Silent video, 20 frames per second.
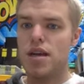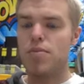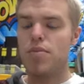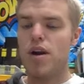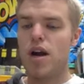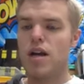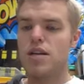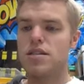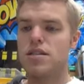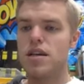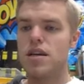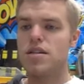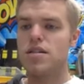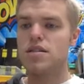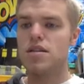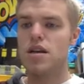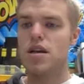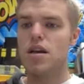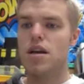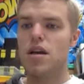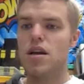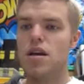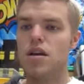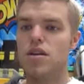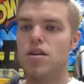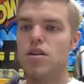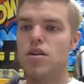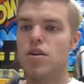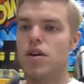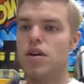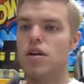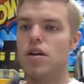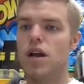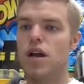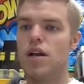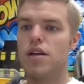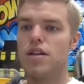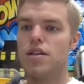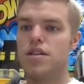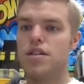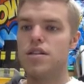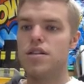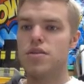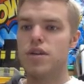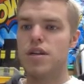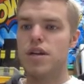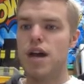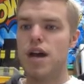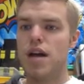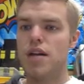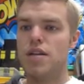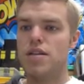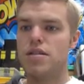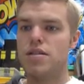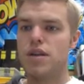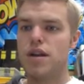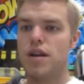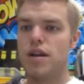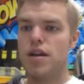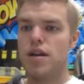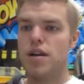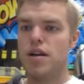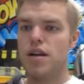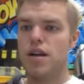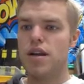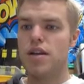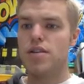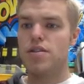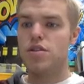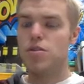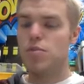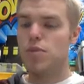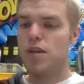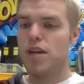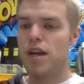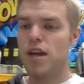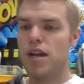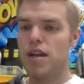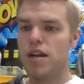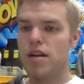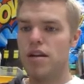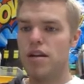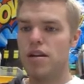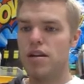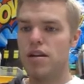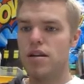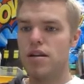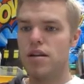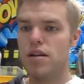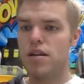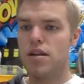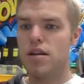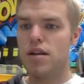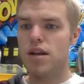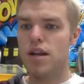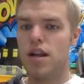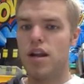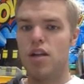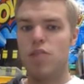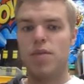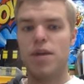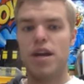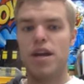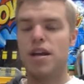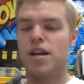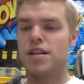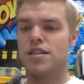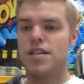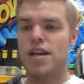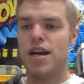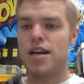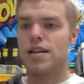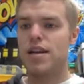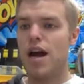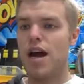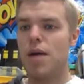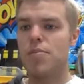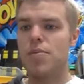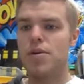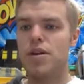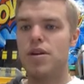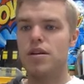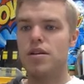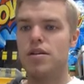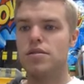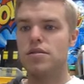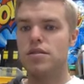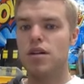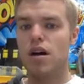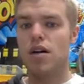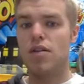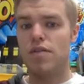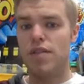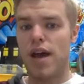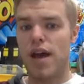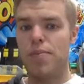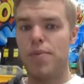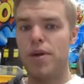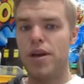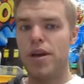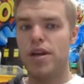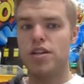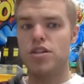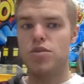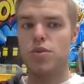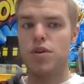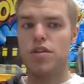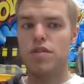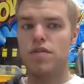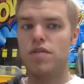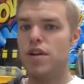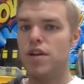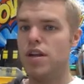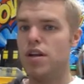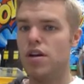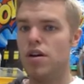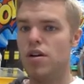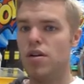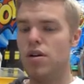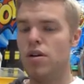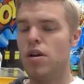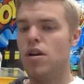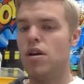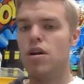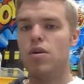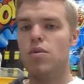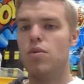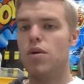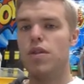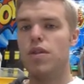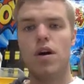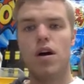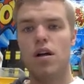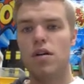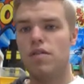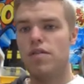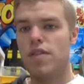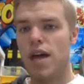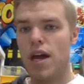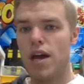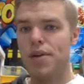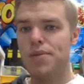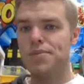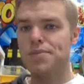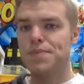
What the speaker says: process, you can click on this 3 dots right here and duplicate it, and it'll make an exact copy of that page with the video, with all of that,